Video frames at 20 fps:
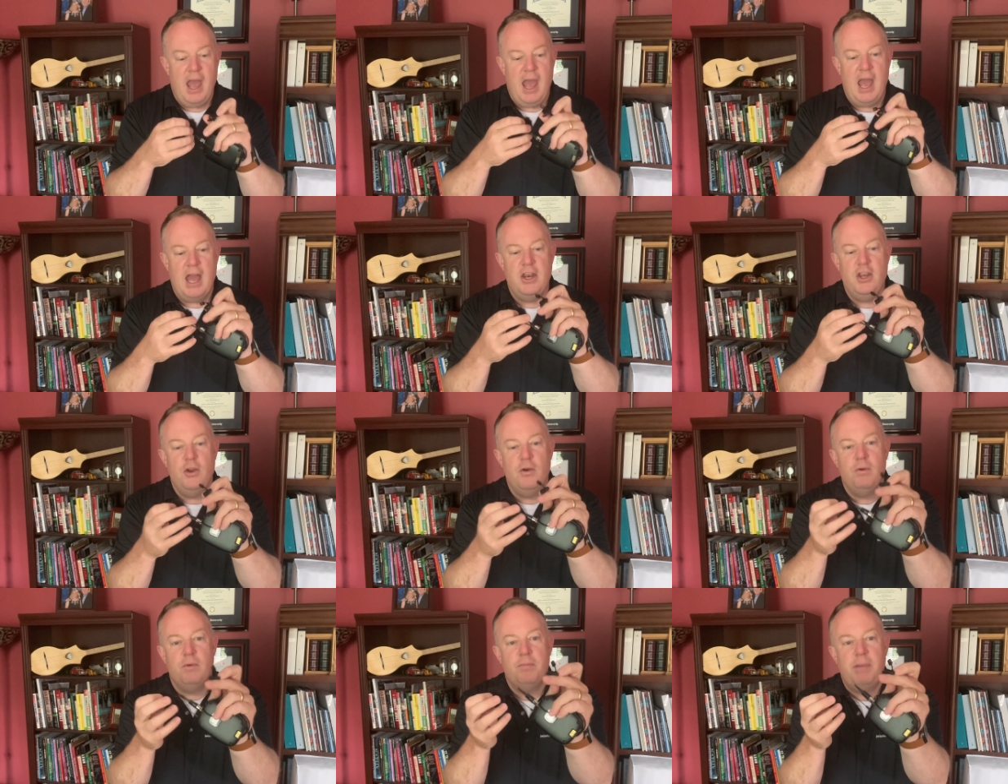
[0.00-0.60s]
and
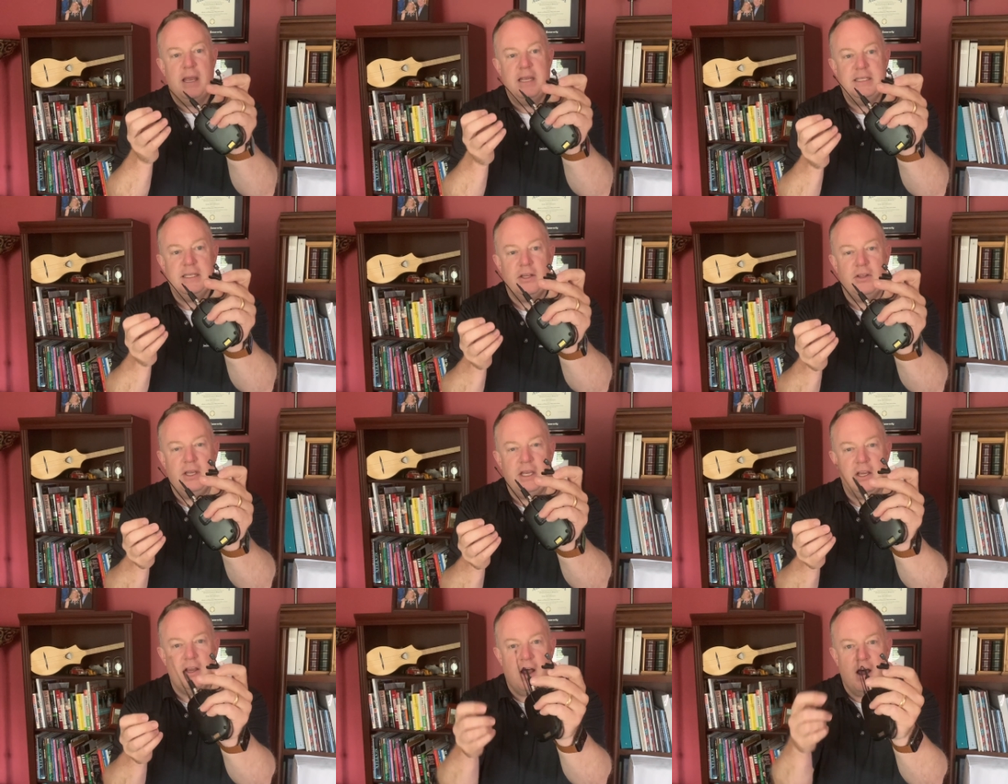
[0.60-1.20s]
you
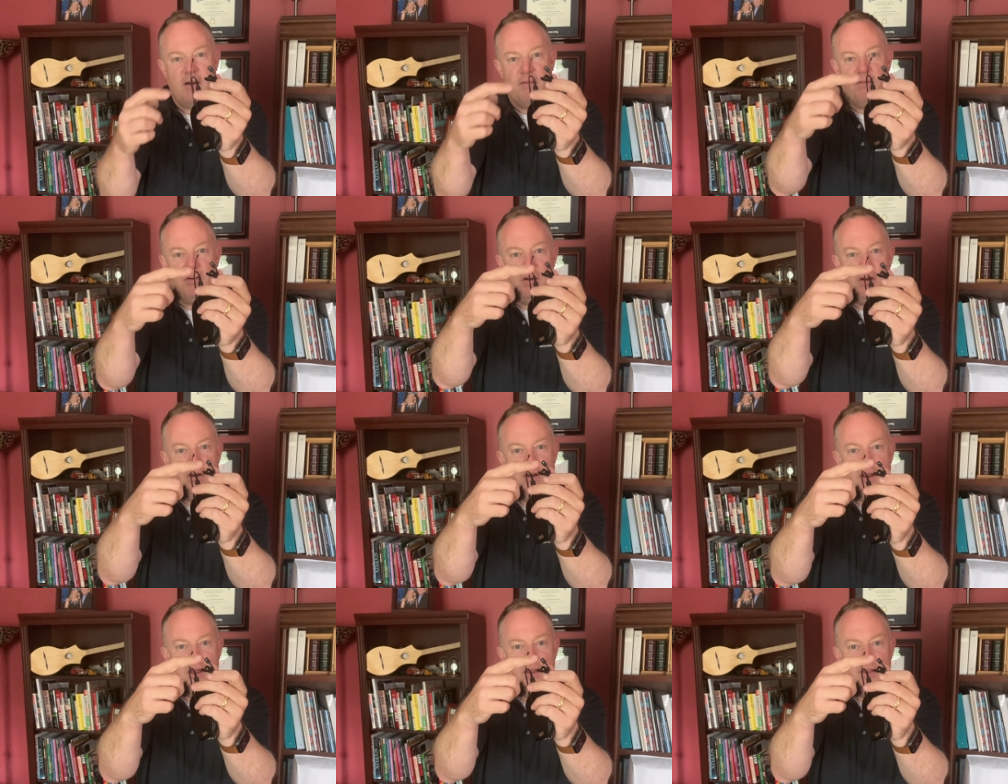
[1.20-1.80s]
basically
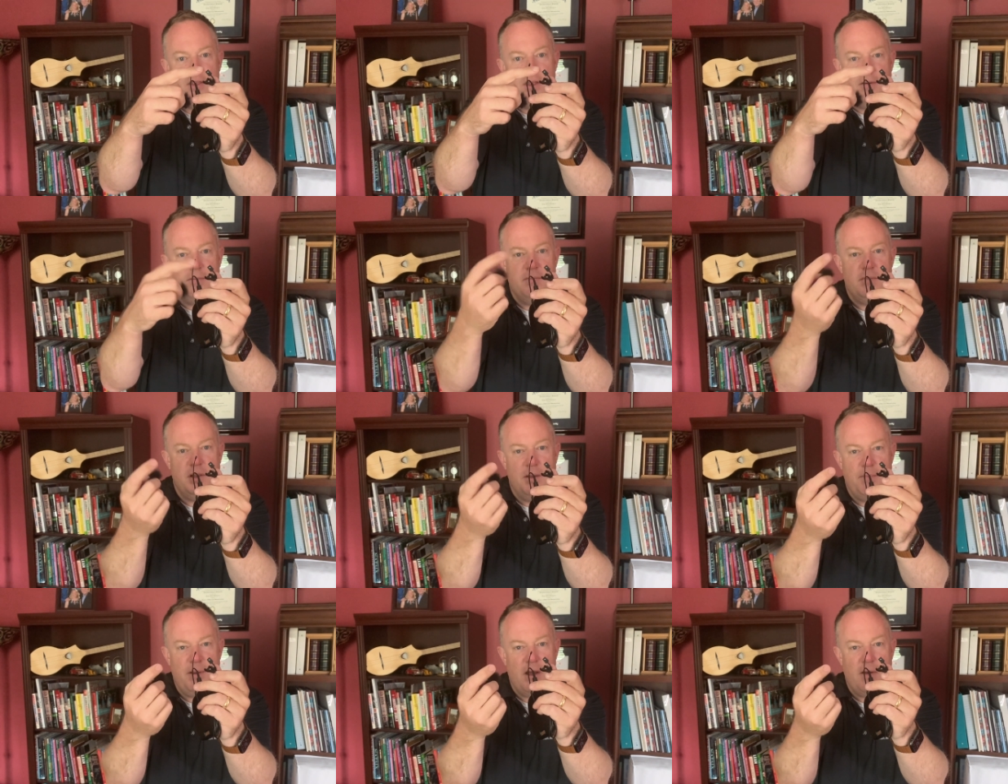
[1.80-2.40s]
cover the
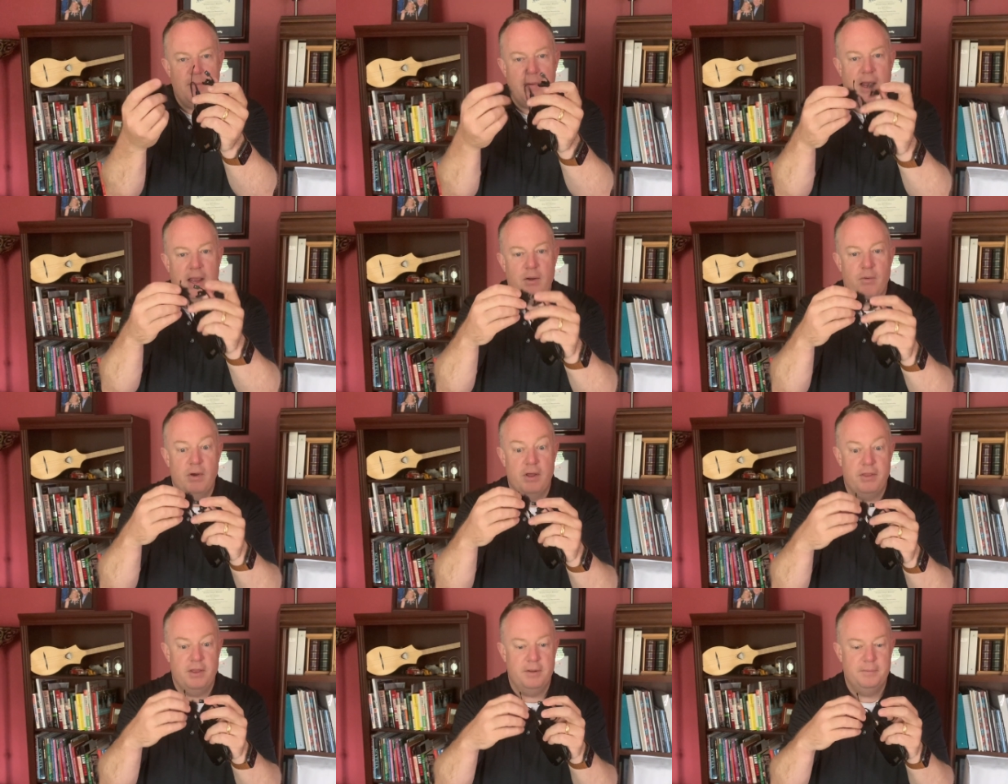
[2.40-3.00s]
lapel mic
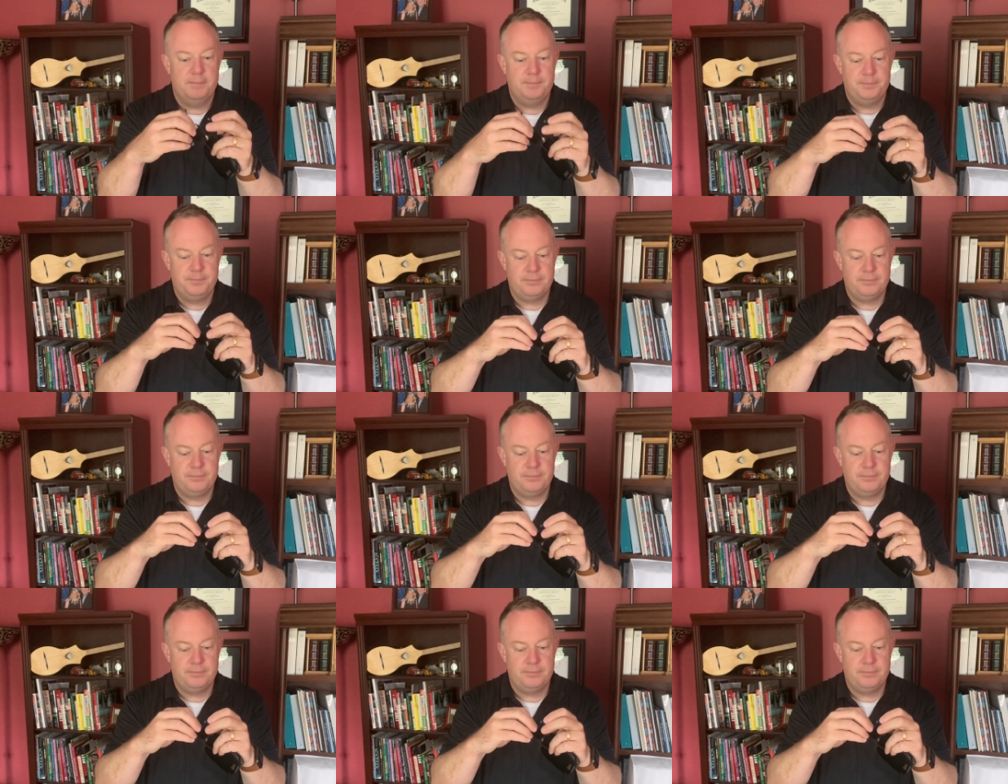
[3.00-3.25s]
with it.